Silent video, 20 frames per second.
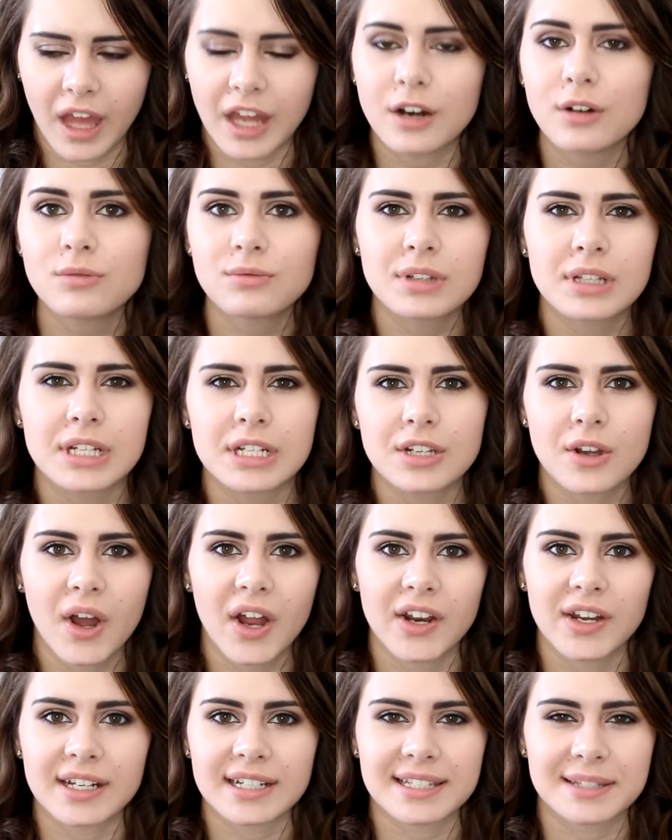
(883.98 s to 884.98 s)
don't really know
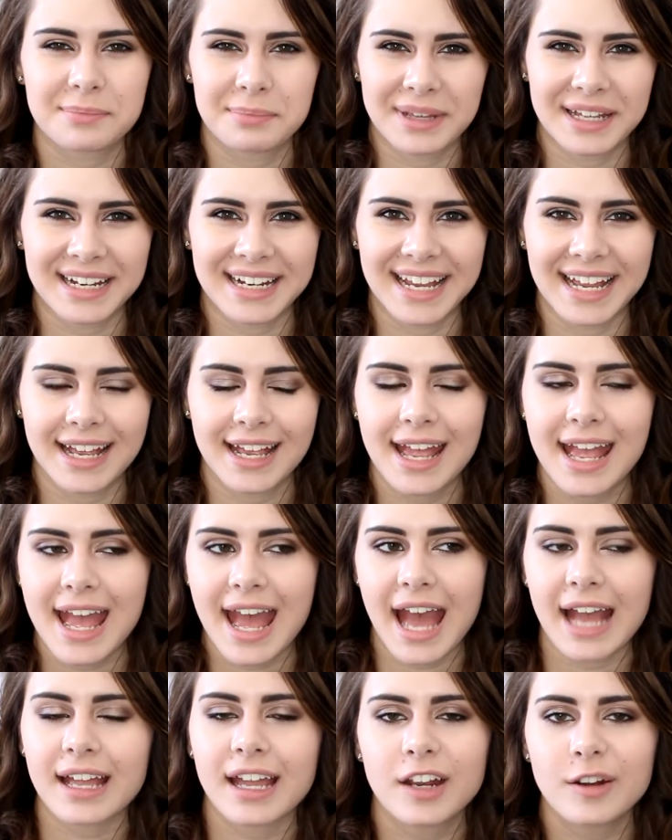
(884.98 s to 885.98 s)
how to explain it.
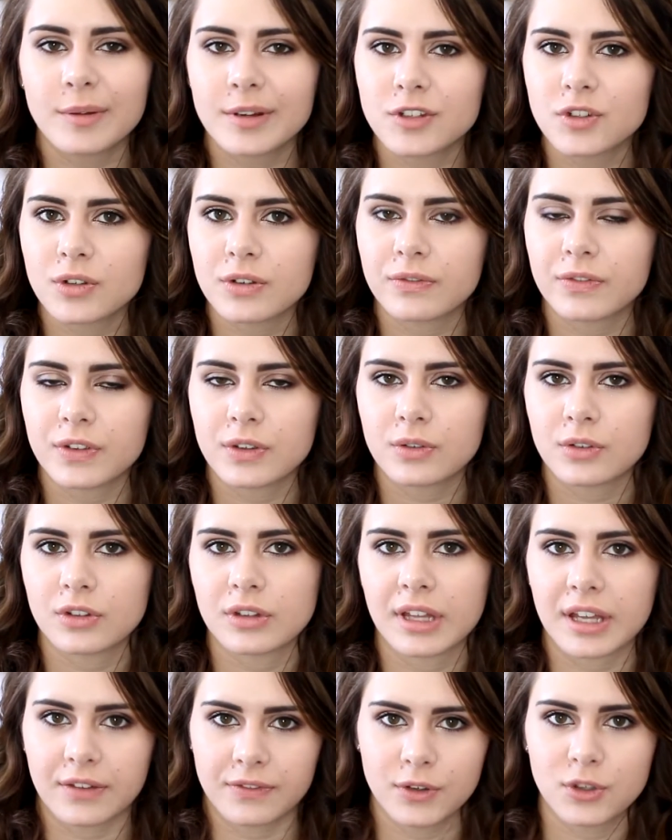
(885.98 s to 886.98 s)
I kind of want to
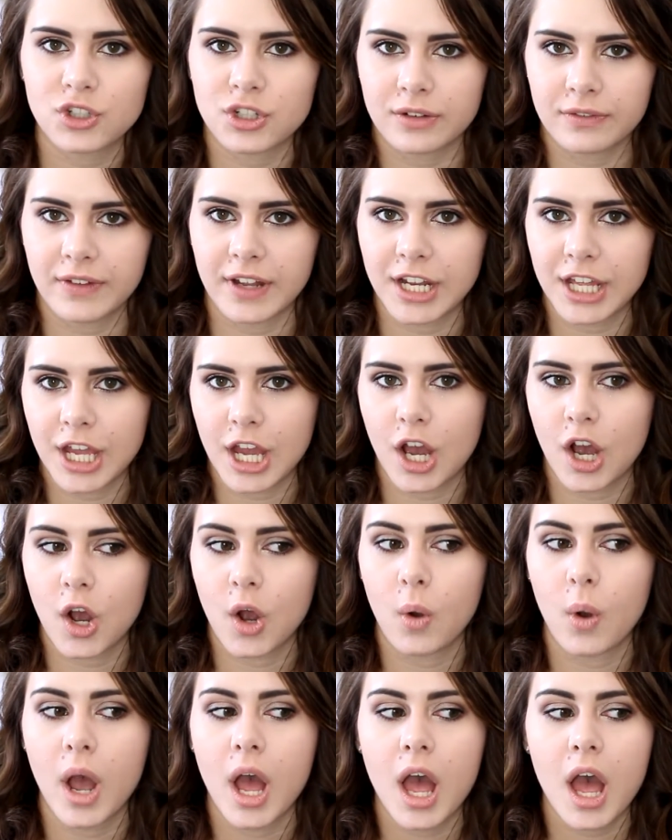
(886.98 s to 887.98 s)
do a future
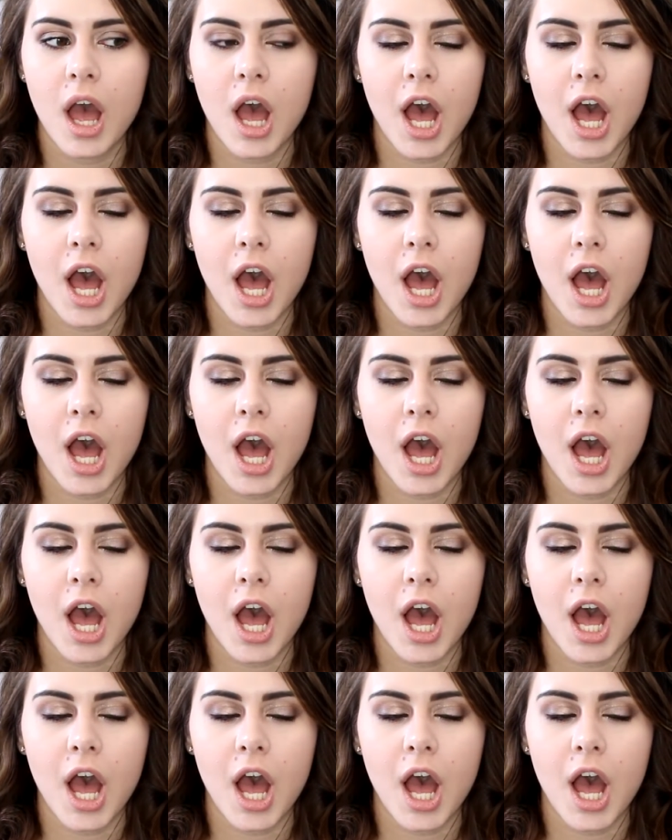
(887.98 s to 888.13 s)
video